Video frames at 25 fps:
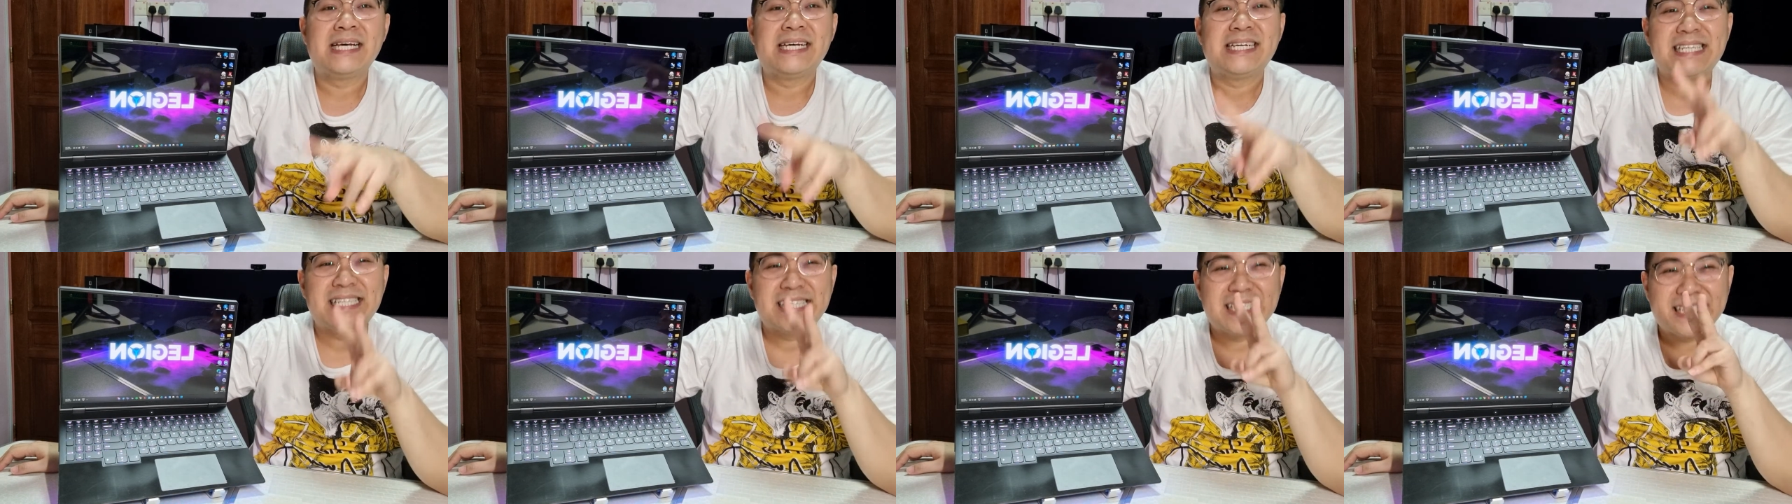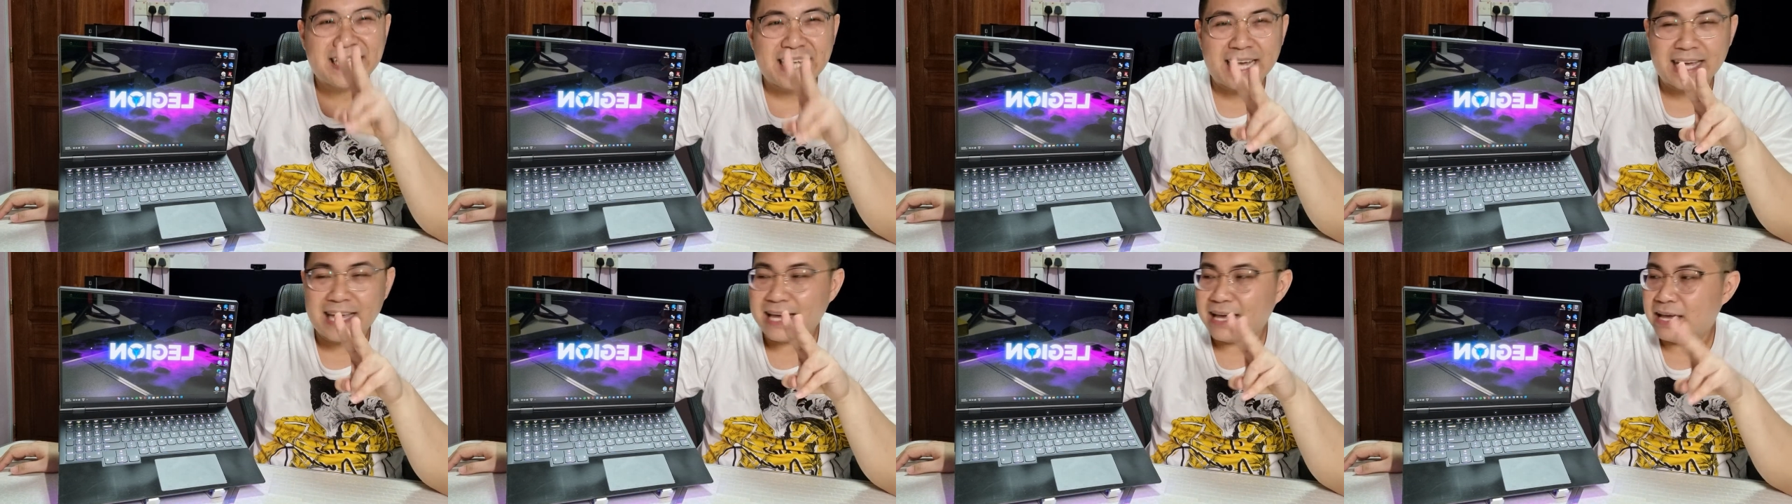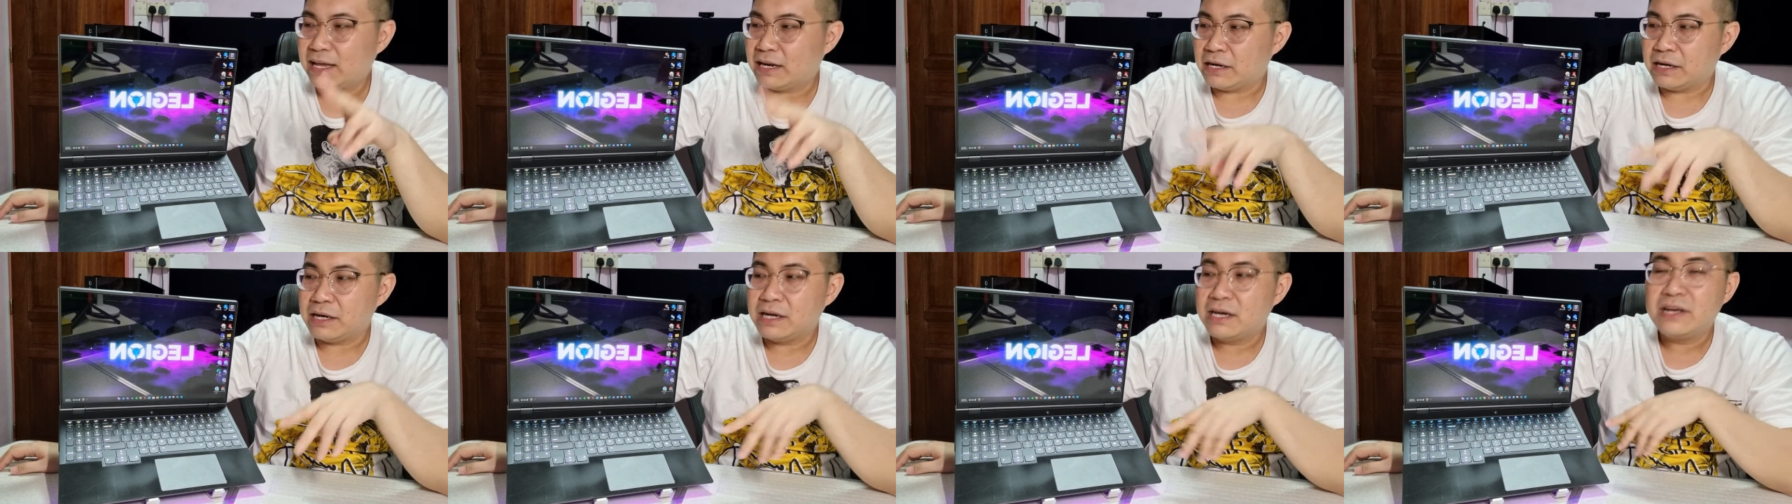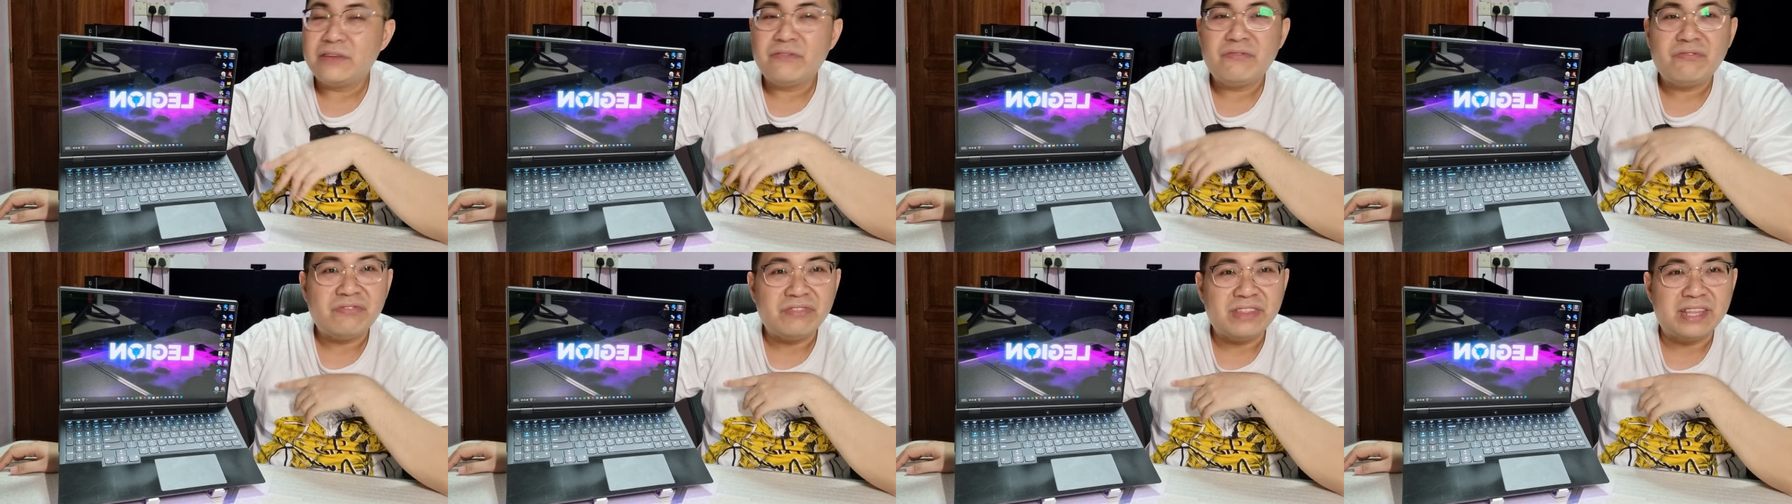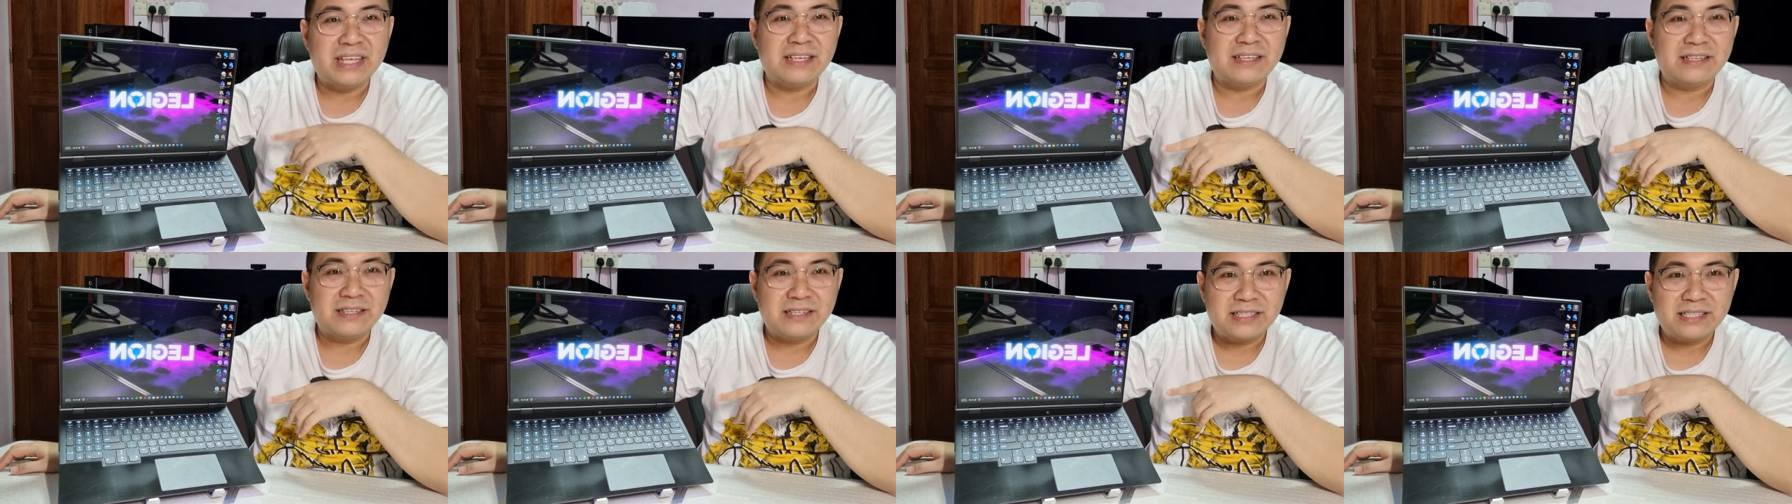Second,
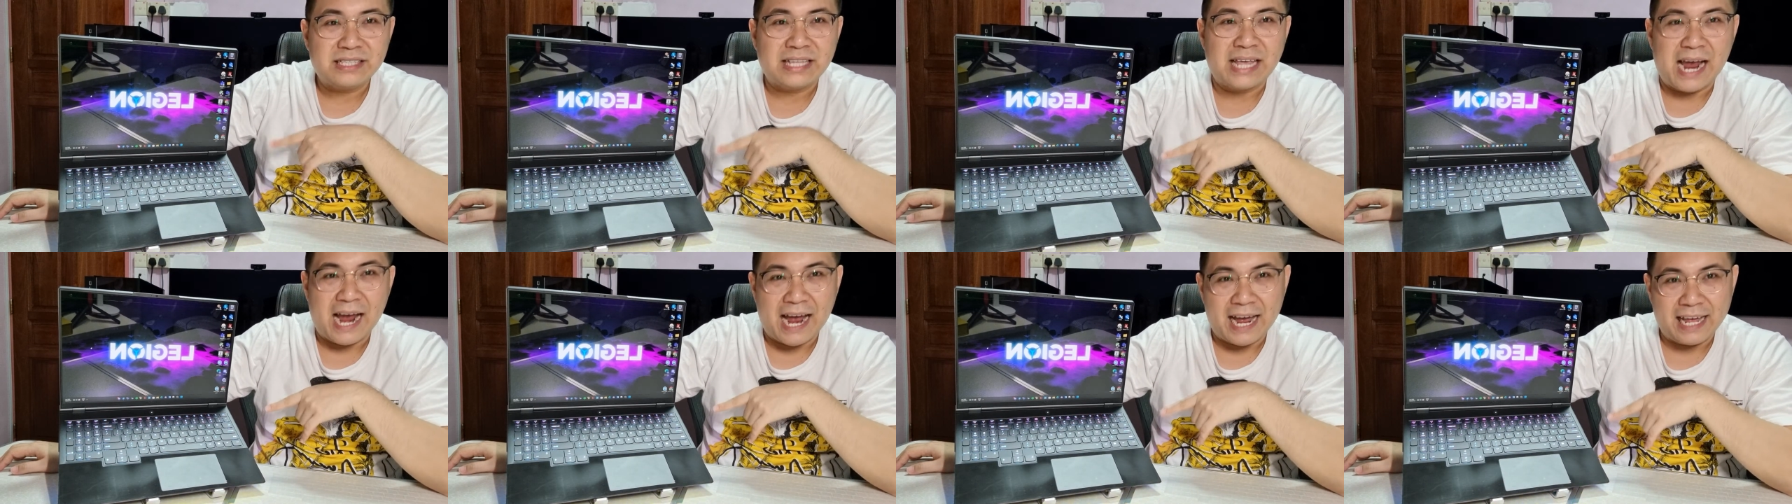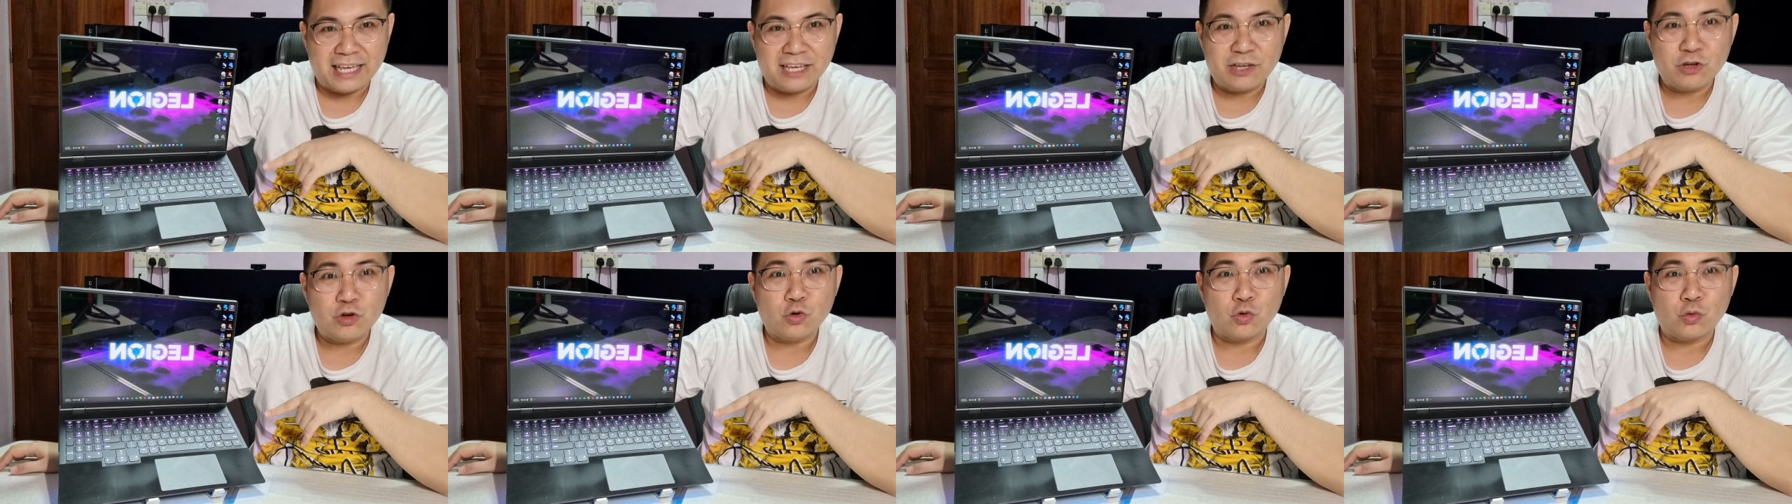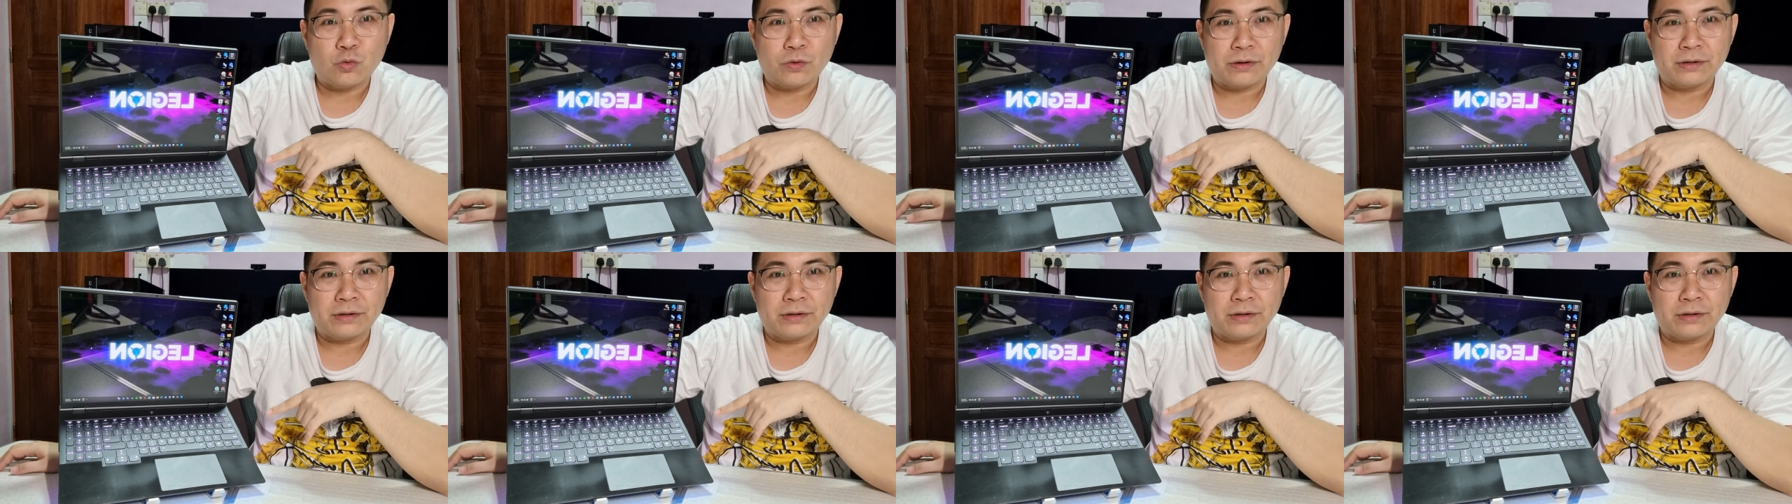the IQ.